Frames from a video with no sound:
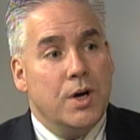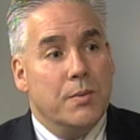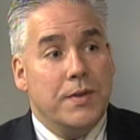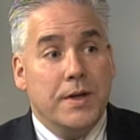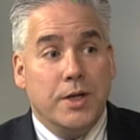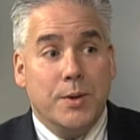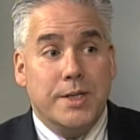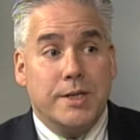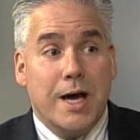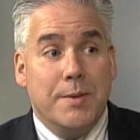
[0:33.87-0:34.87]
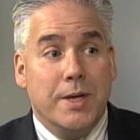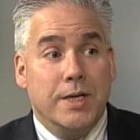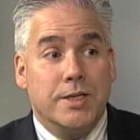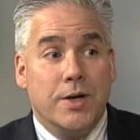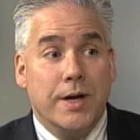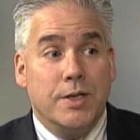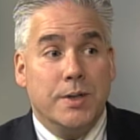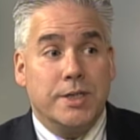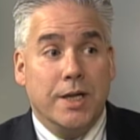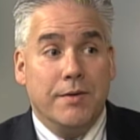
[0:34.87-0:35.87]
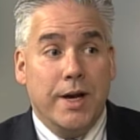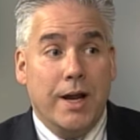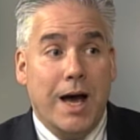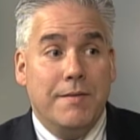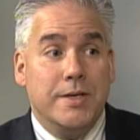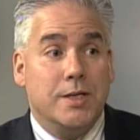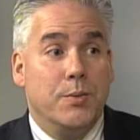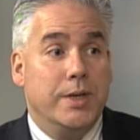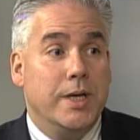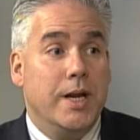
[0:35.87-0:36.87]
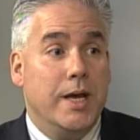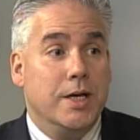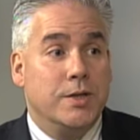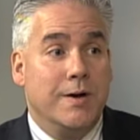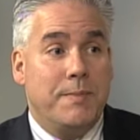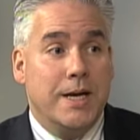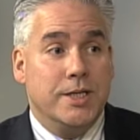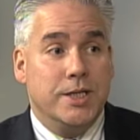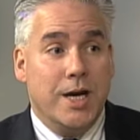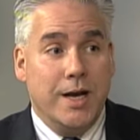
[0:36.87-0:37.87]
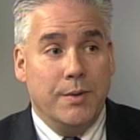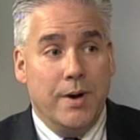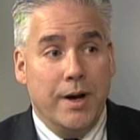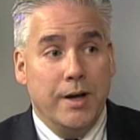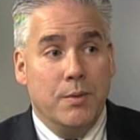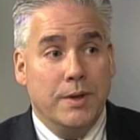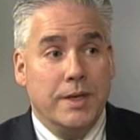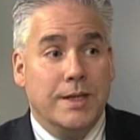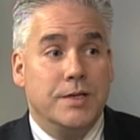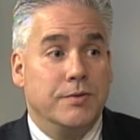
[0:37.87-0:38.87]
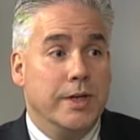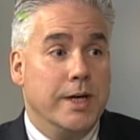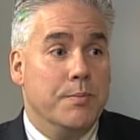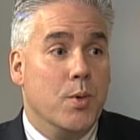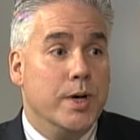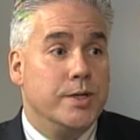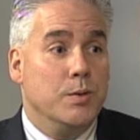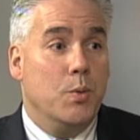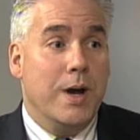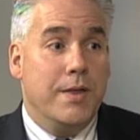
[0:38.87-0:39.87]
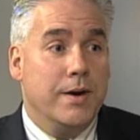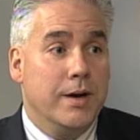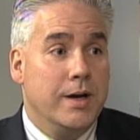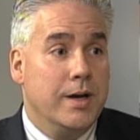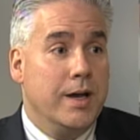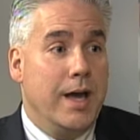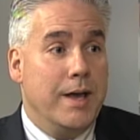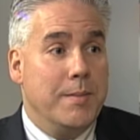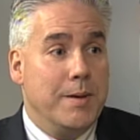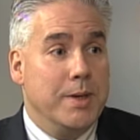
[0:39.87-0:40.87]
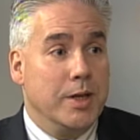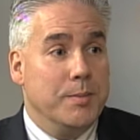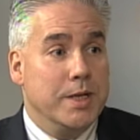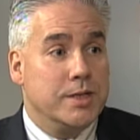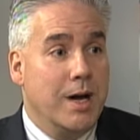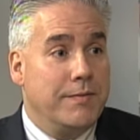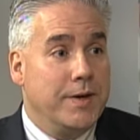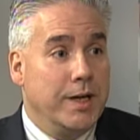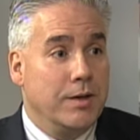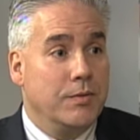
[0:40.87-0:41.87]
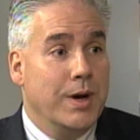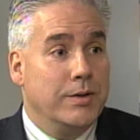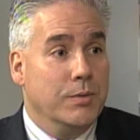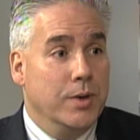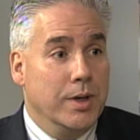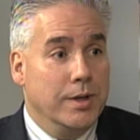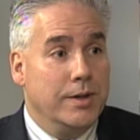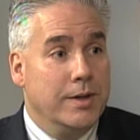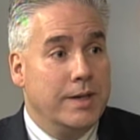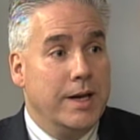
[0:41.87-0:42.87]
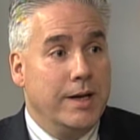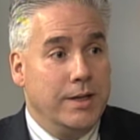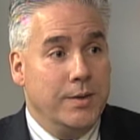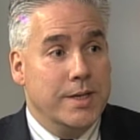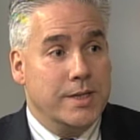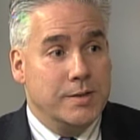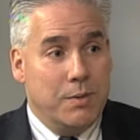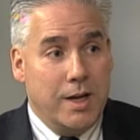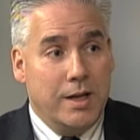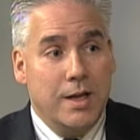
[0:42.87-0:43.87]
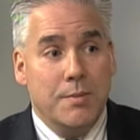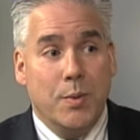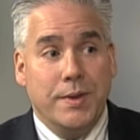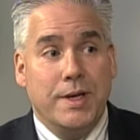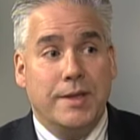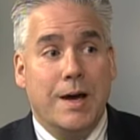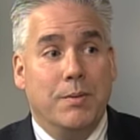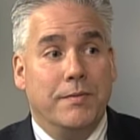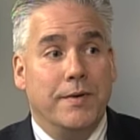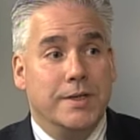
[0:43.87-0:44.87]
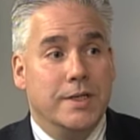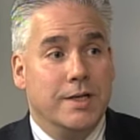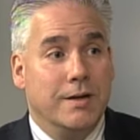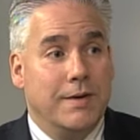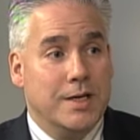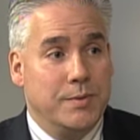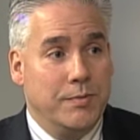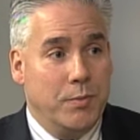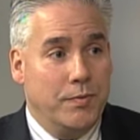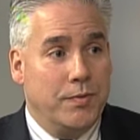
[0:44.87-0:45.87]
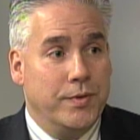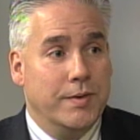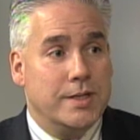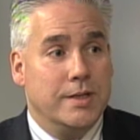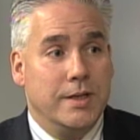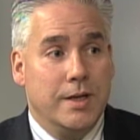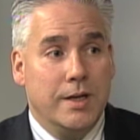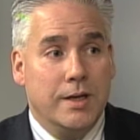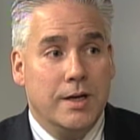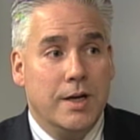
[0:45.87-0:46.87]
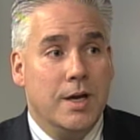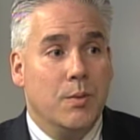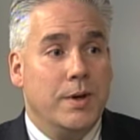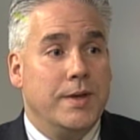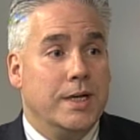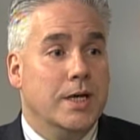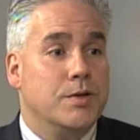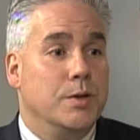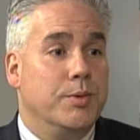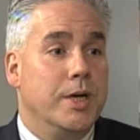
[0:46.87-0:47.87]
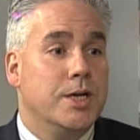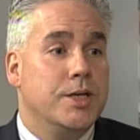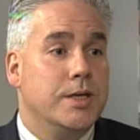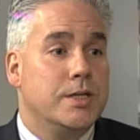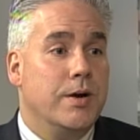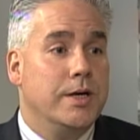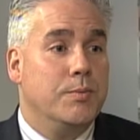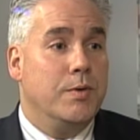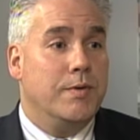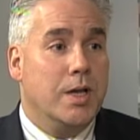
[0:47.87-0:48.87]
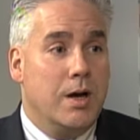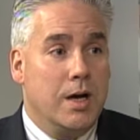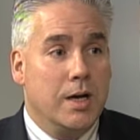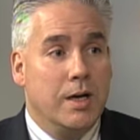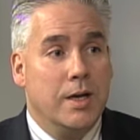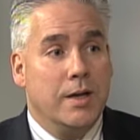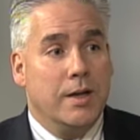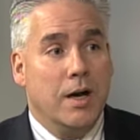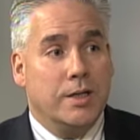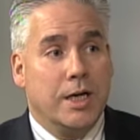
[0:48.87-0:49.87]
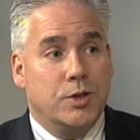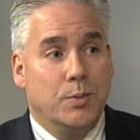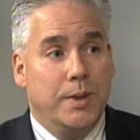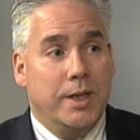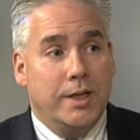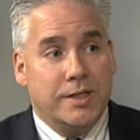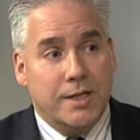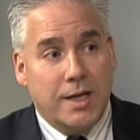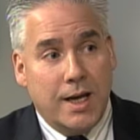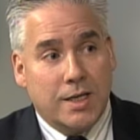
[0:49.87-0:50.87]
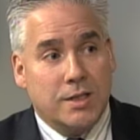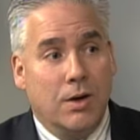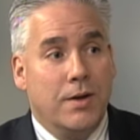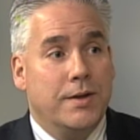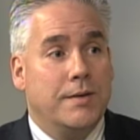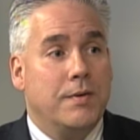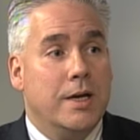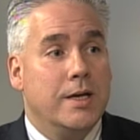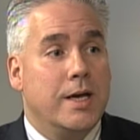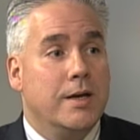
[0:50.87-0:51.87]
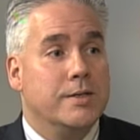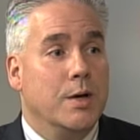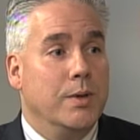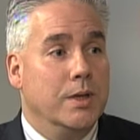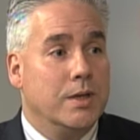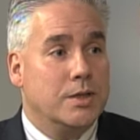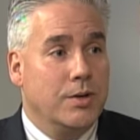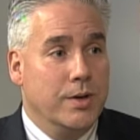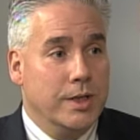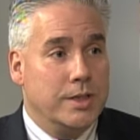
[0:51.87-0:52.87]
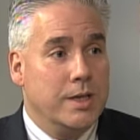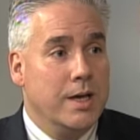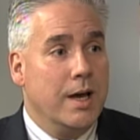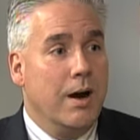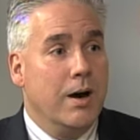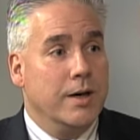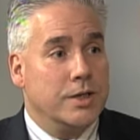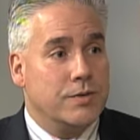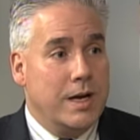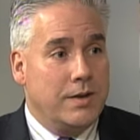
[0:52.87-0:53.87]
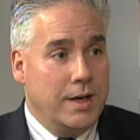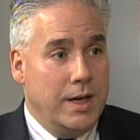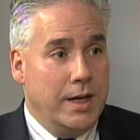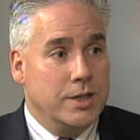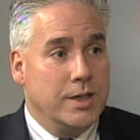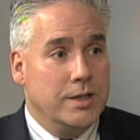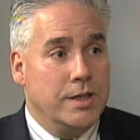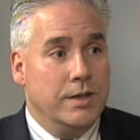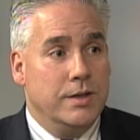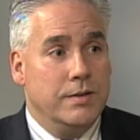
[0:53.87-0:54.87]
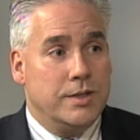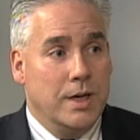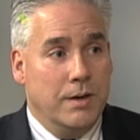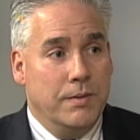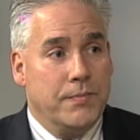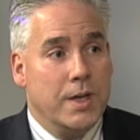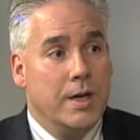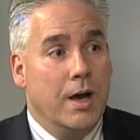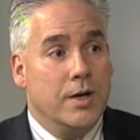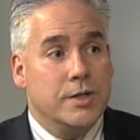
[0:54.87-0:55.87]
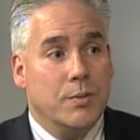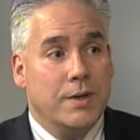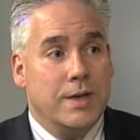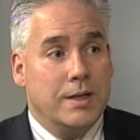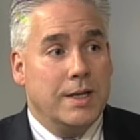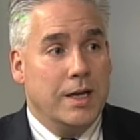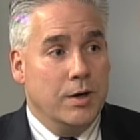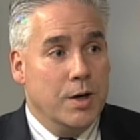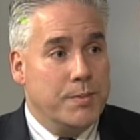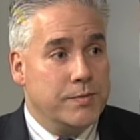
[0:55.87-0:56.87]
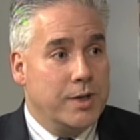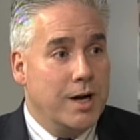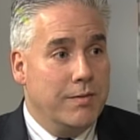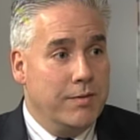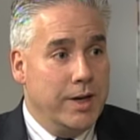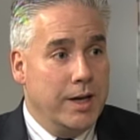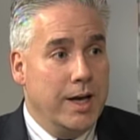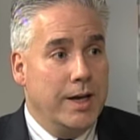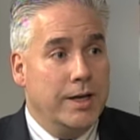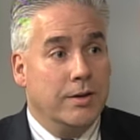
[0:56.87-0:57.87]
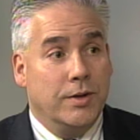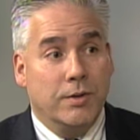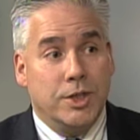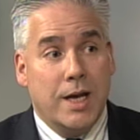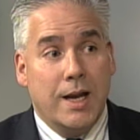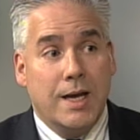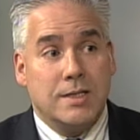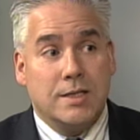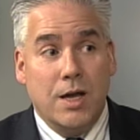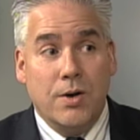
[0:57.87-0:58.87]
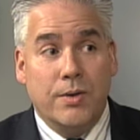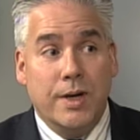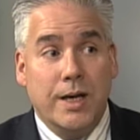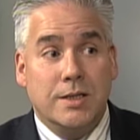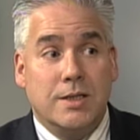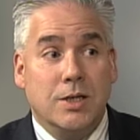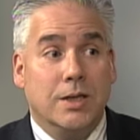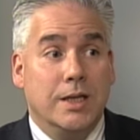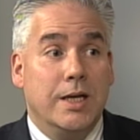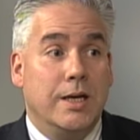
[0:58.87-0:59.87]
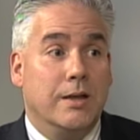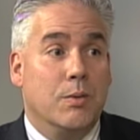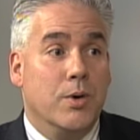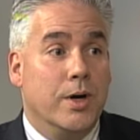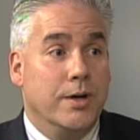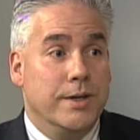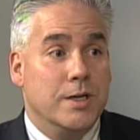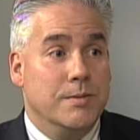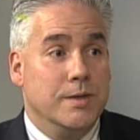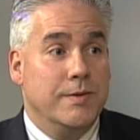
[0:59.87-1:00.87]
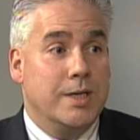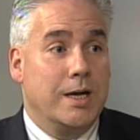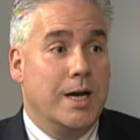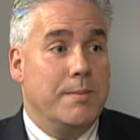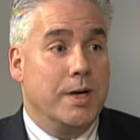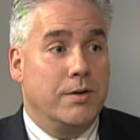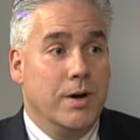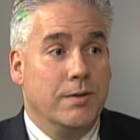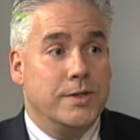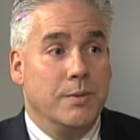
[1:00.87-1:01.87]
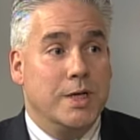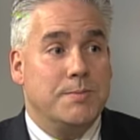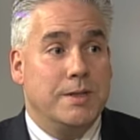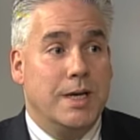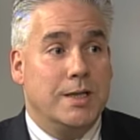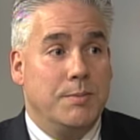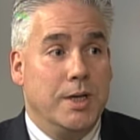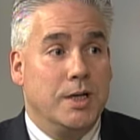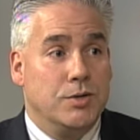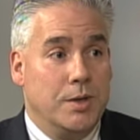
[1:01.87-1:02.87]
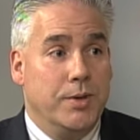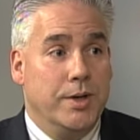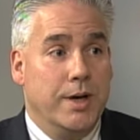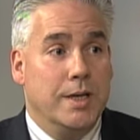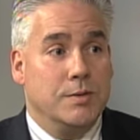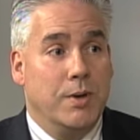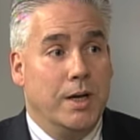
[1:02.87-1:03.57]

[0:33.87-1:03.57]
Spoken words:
We think the U.S. economy is starting to accelerate. Obviously, we did hit a soft patch in January. We think that's related more to weather and maybe a little bit of softening throughout the world that hit the U.S. as well. But we think that will fix itself as we move through the rest of the year. We think industrial production is starting to move along. The Architectural Billings Index, all the different indicators that we look towards are strengthening and should continue to do so. Also, we think that Europe is recovering, and although China has slowed, it's still leading the world in terms of its economic growth. So we expect that to be a contributor as well.